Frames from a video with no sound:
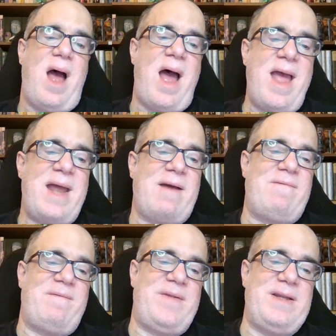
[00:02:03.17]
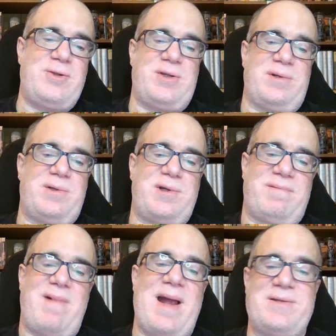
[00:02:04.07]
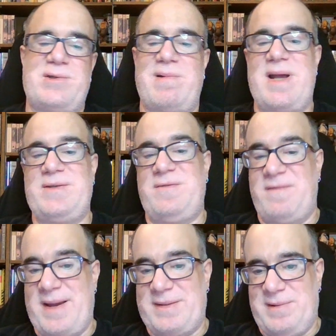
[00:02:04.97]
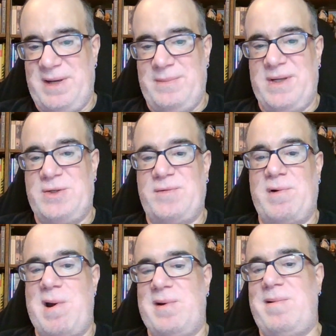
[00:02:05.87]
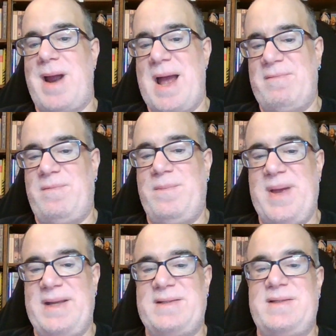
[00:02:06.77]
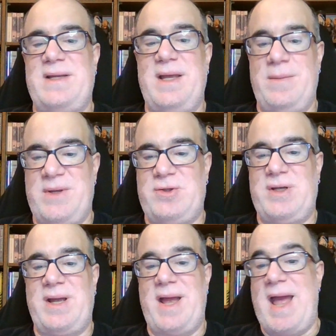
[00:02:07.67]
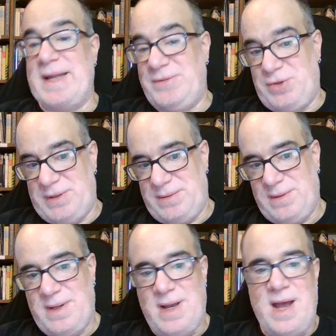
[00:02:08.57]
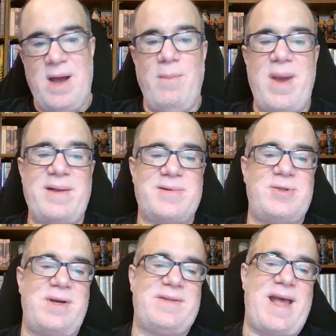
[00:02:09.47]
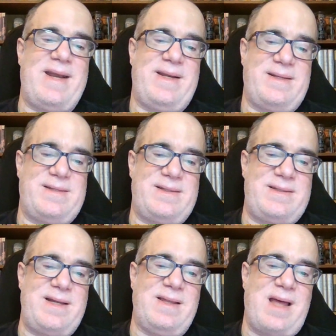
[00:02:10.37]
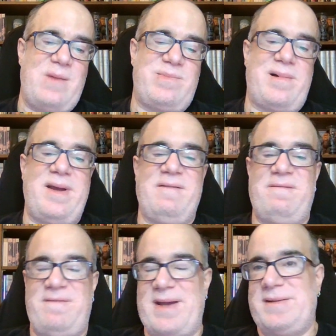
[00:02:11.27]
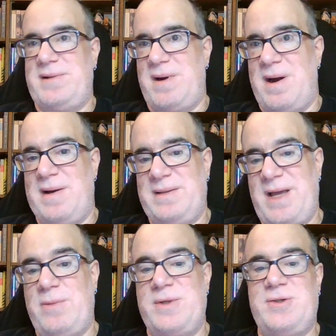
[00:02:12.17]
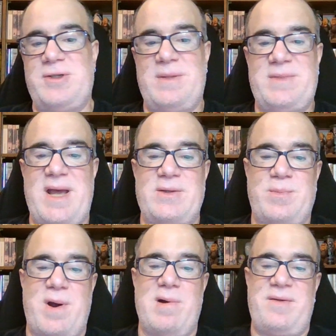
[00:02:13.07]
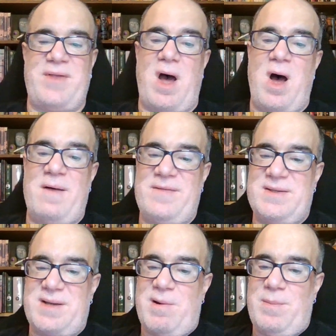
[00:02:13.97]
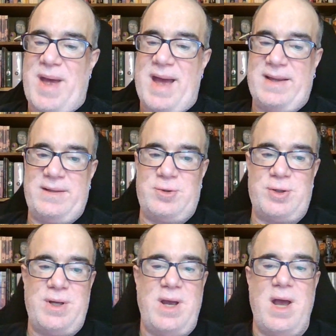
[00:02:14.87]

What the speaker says: I had a feature to rasterize vector image for our graph-based imaging engine. Microsoft had an existing library of vector art that was shipped as part of the Office Art package.